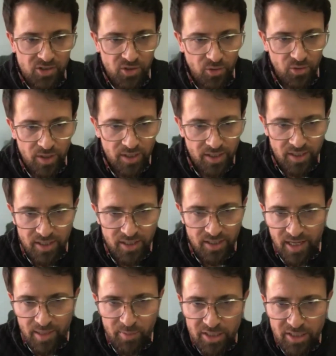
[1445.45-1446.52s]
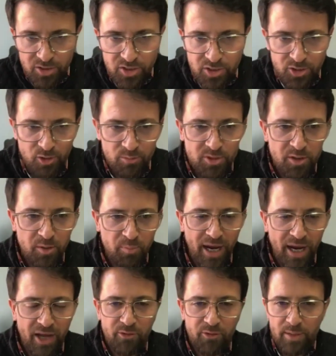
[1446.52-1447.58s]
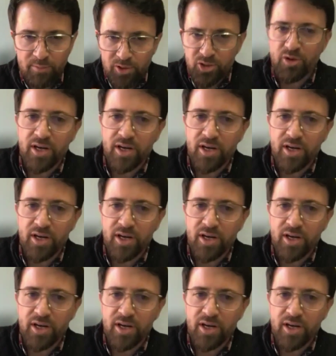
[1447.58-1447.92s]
So, I mean, just in terms of the pathway, I'm just